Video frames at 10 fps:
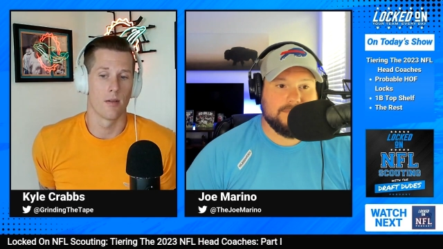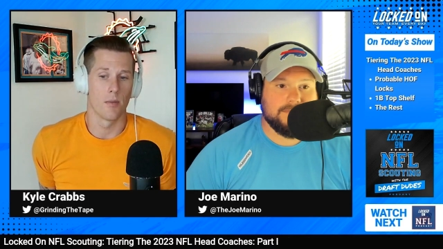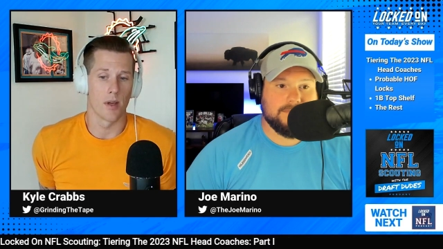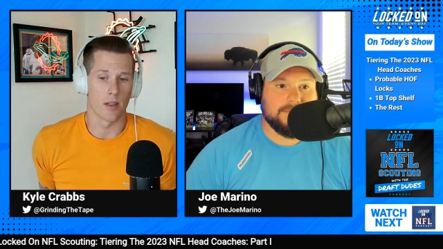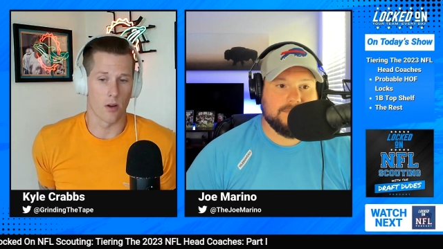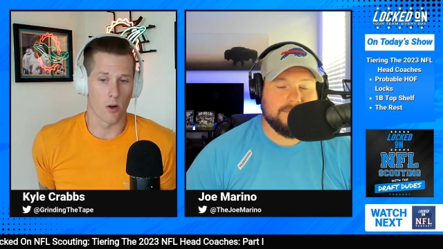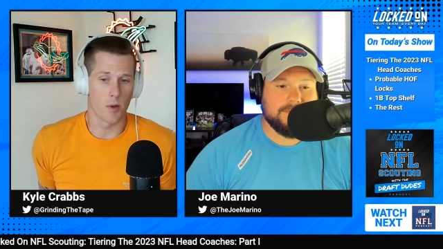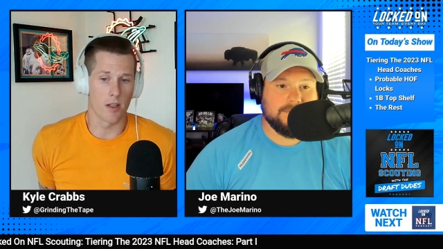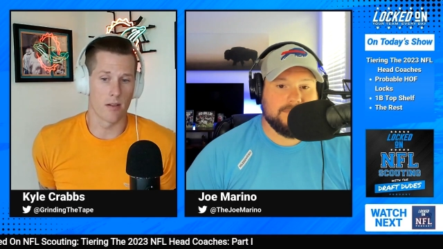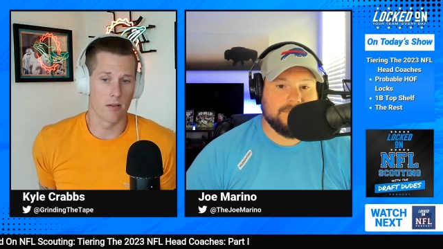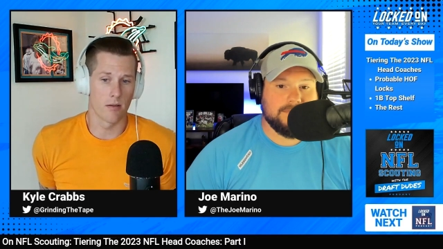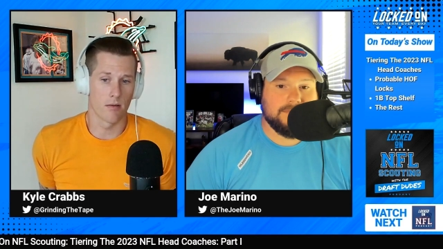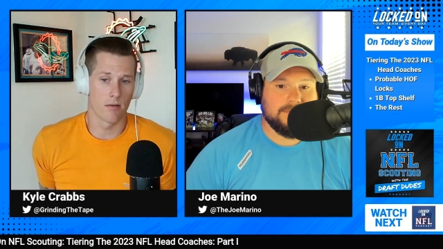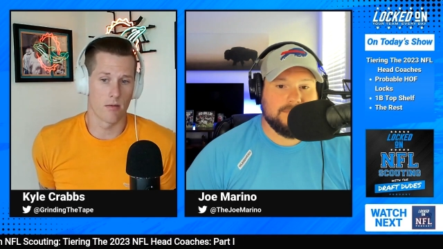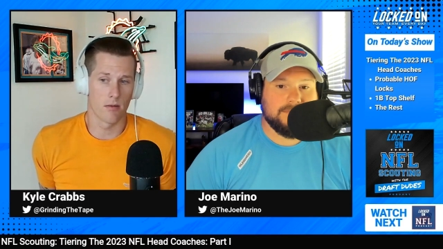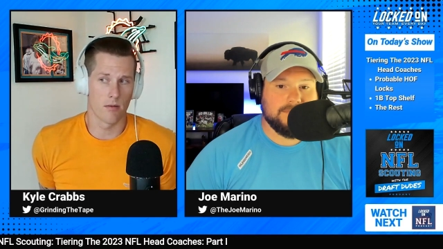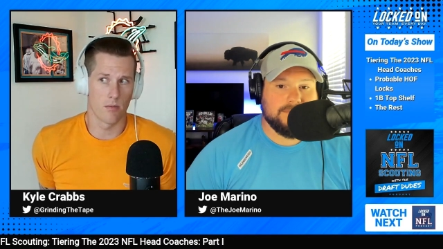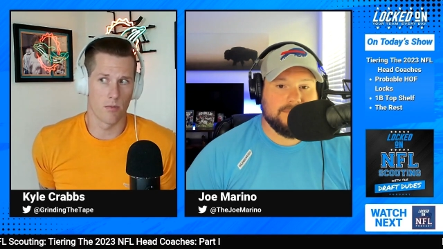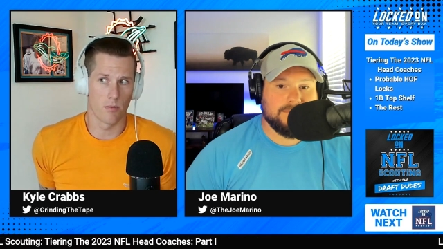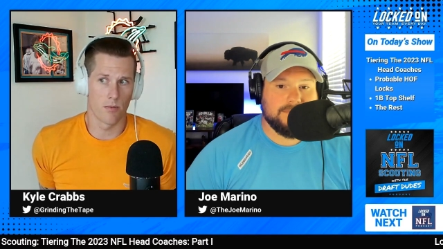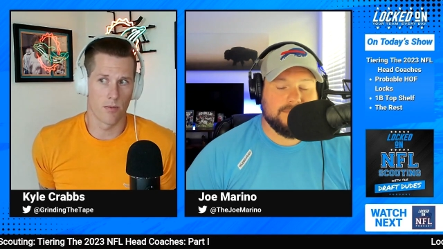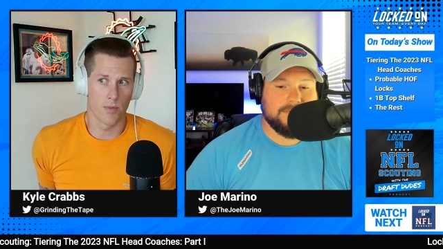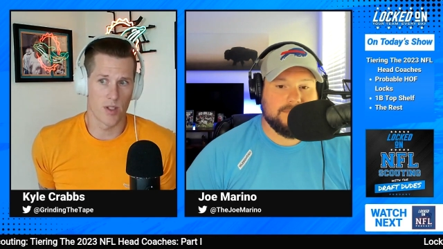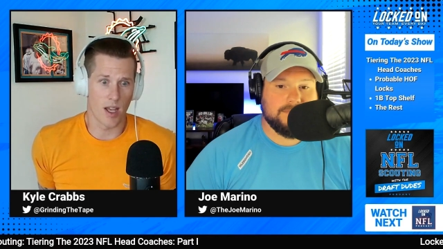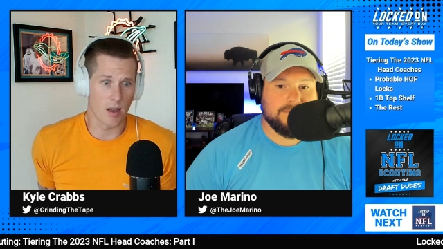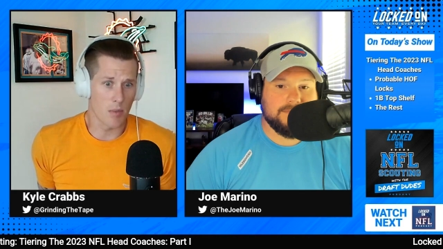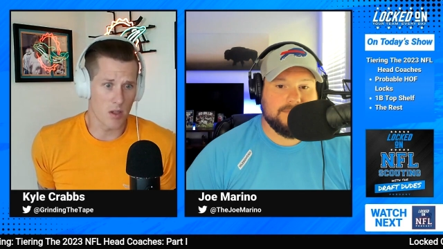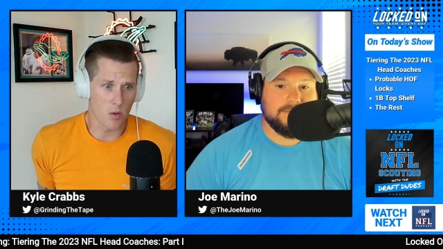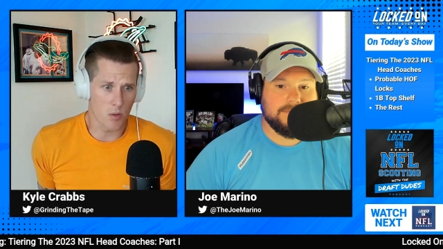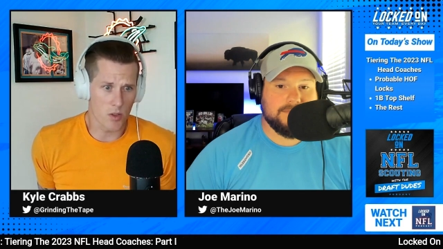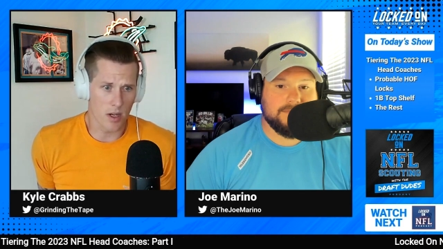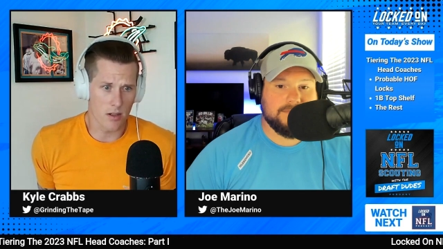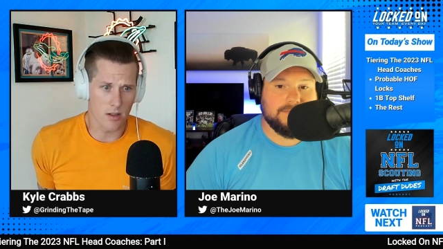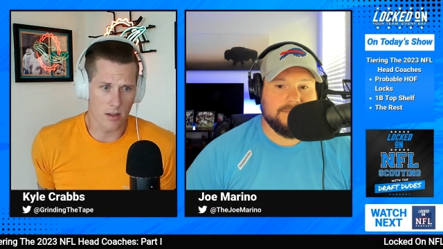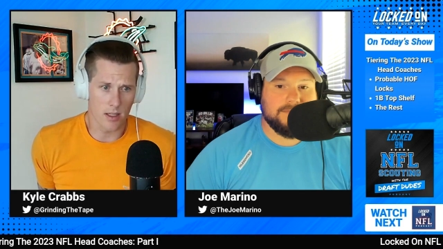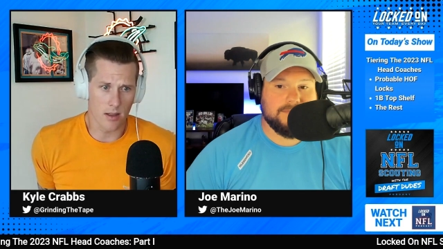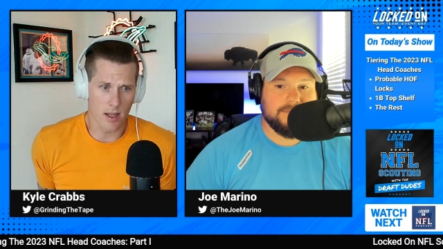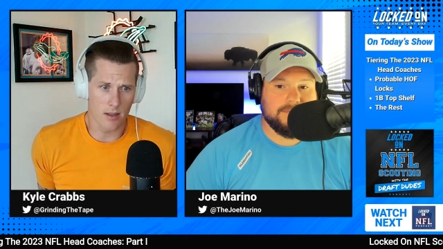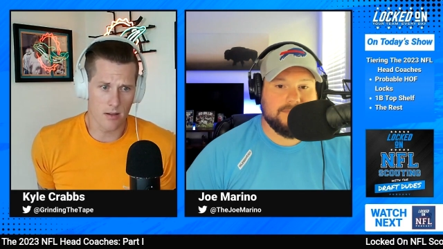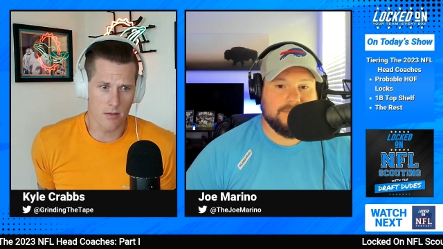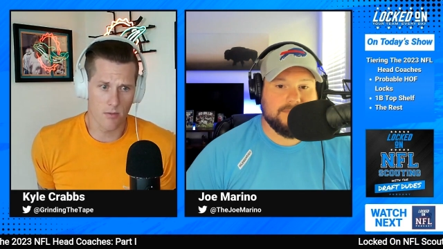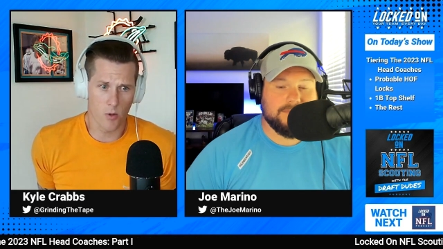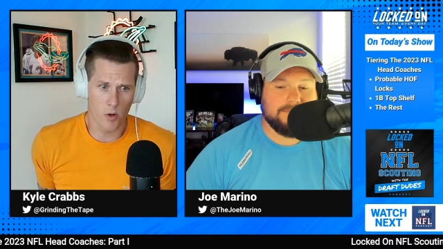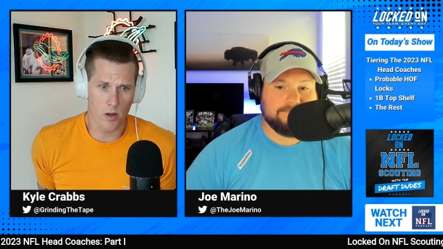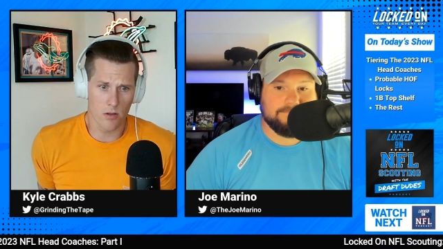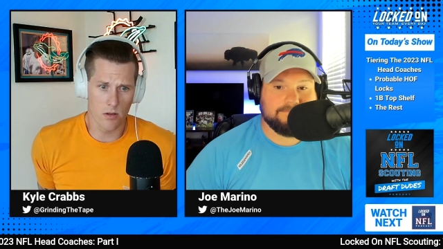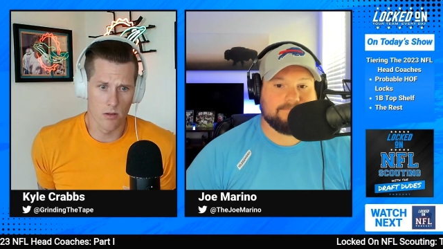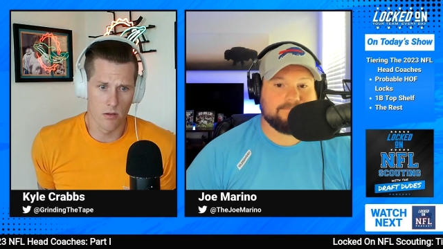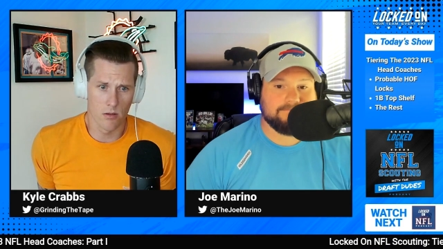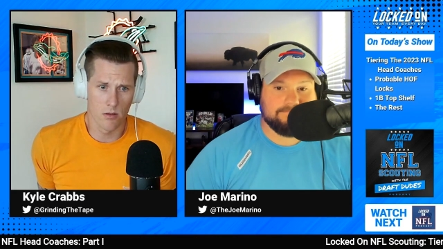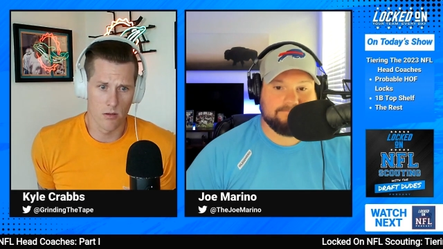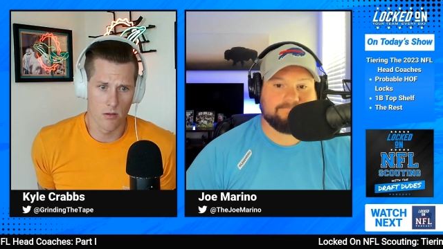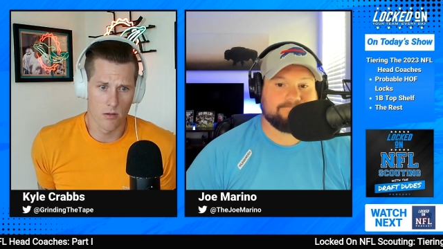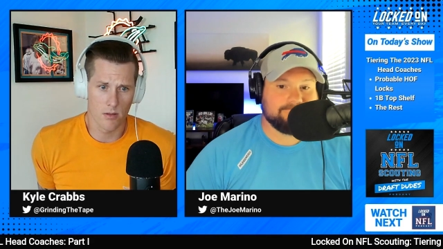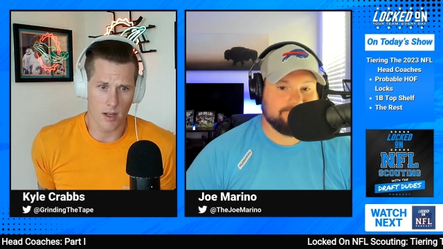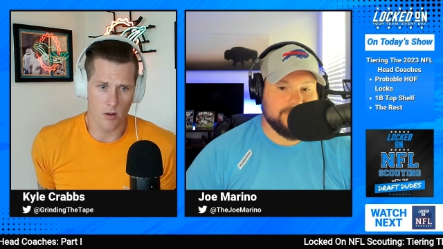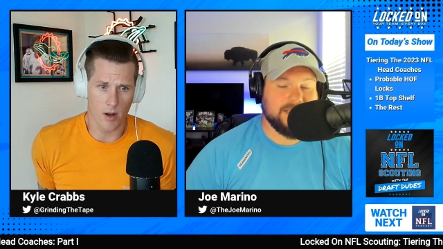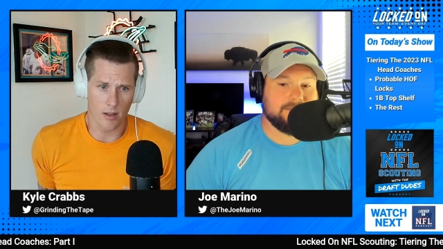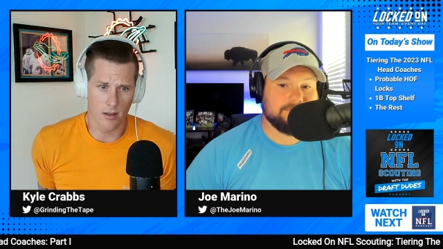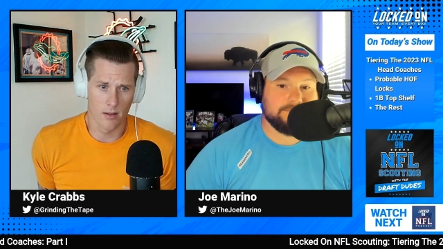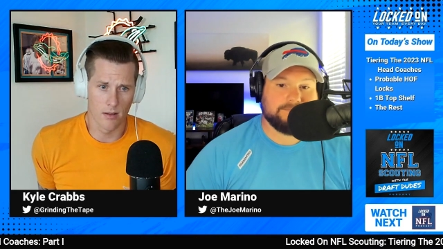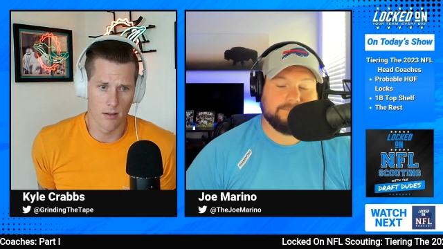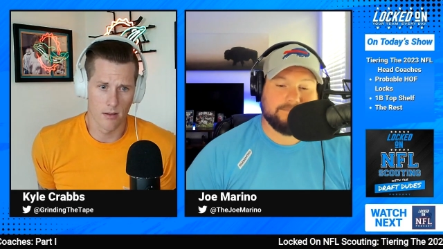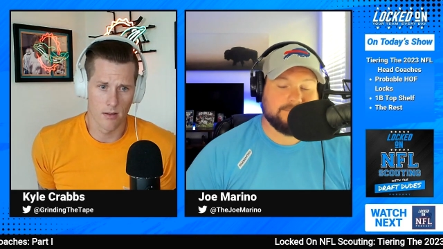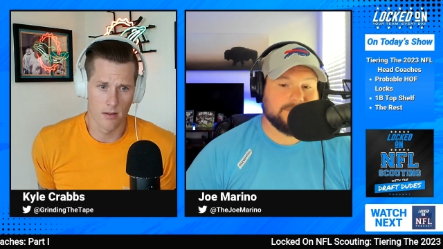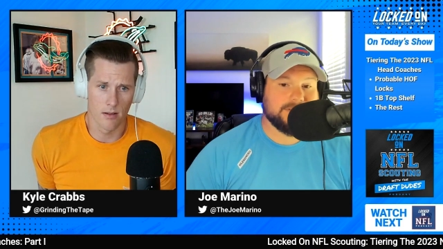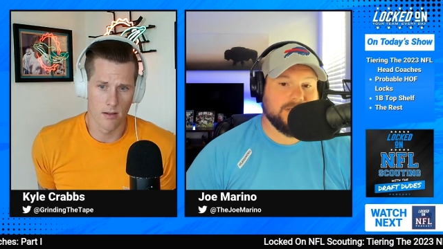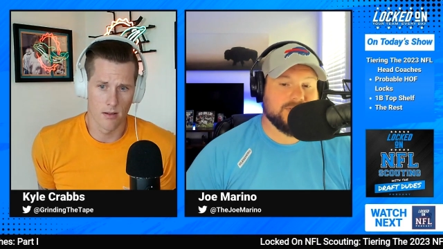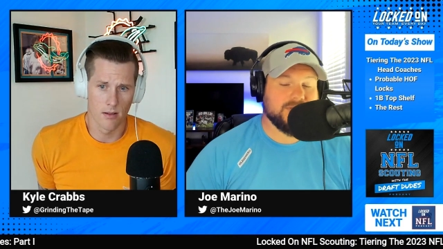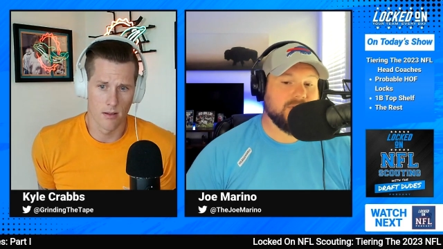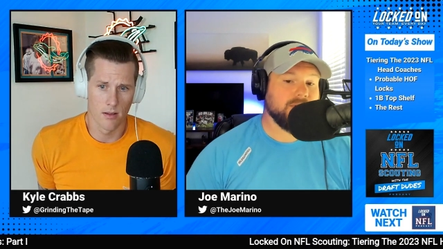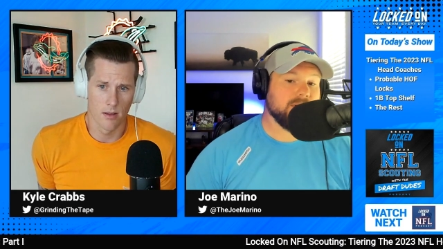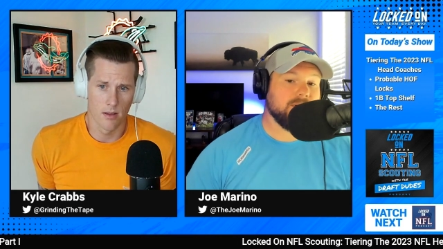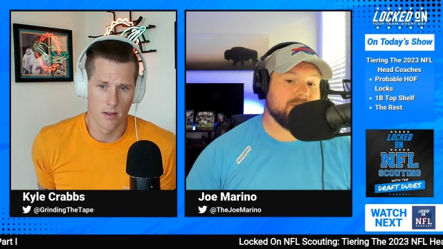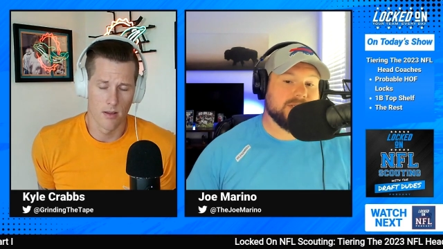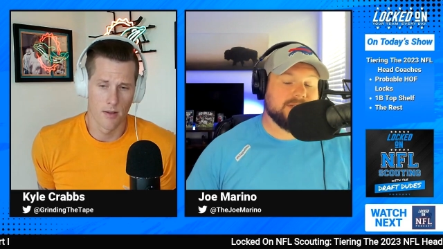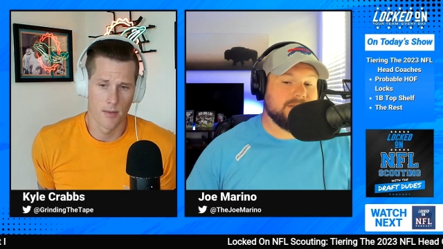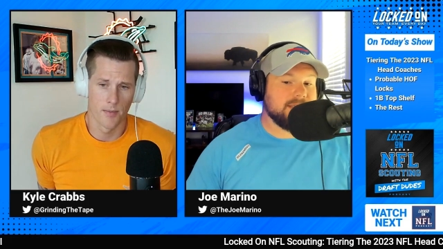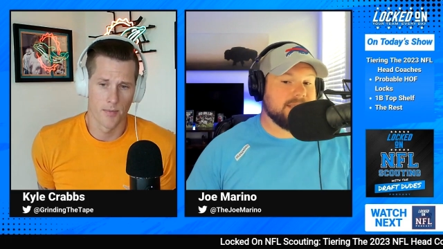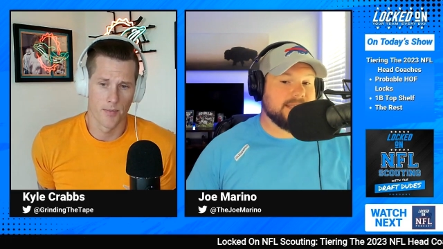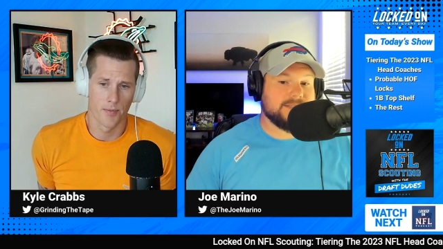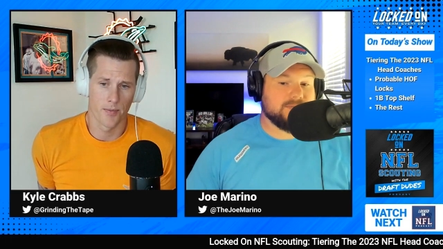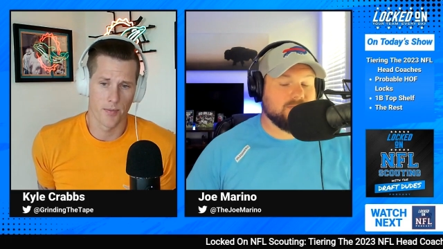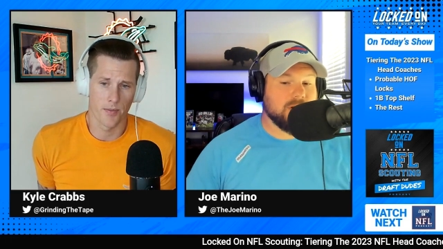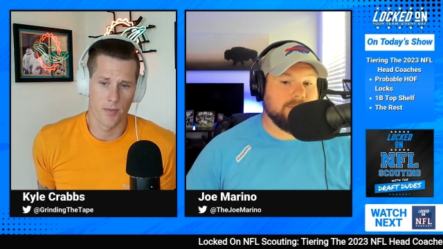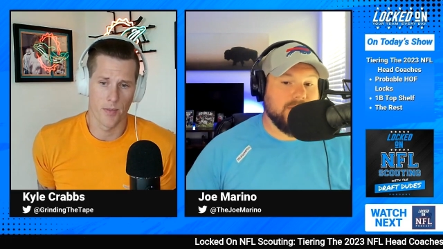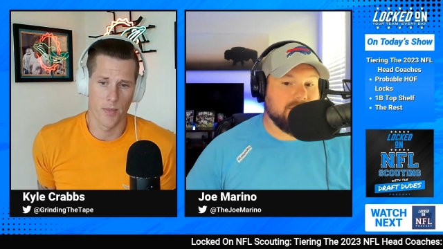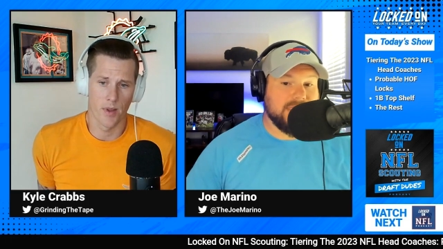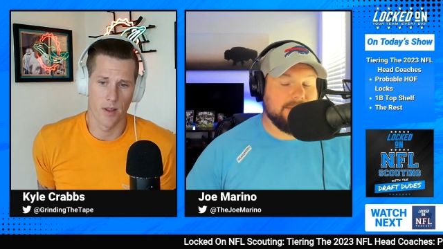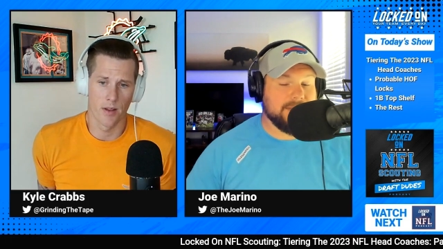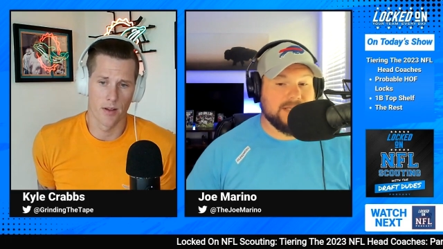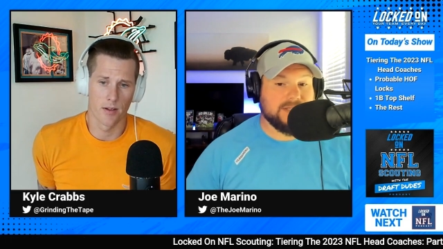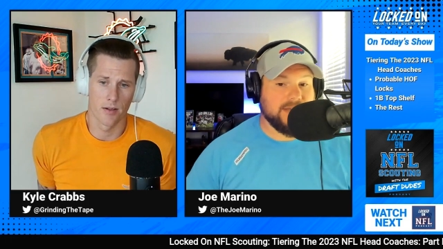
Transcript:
Speaker 1: McDermott, second best win percentage in the league last four years. Is that correct? It's also the only coach in the league that's won a playoff game in each of the